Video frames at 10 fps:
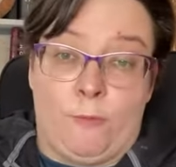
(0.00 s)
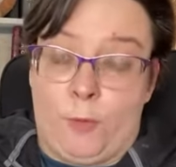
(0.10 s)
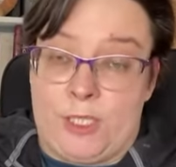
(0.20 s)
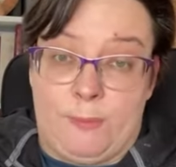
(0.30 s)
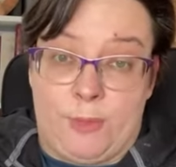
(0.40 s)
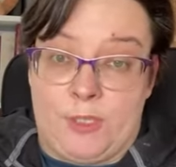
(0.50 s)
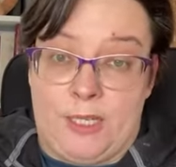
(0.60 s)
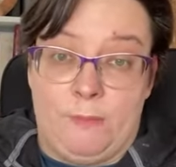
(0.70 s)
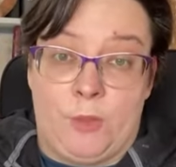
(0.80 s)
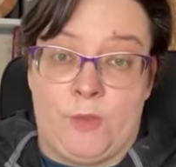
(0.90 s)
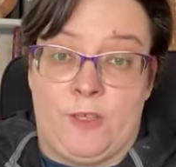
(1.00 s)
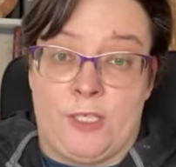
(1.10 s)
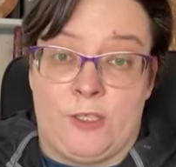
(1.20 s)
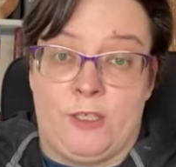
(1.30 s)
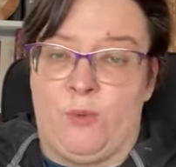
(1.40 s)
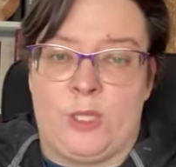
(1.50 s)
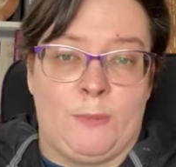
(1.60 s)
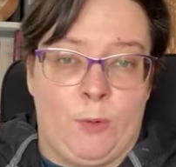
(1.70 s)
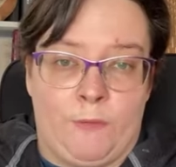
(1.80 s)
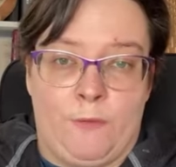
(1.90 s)
14%. Most vintages,
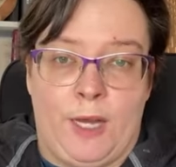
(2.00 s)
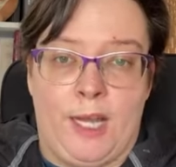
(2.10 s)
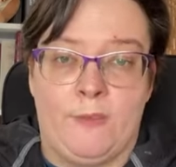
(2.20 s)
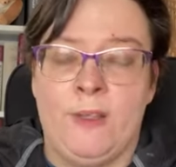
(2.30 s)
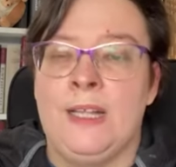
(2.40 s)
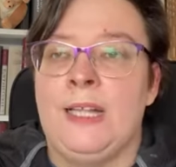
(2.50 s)
14.5.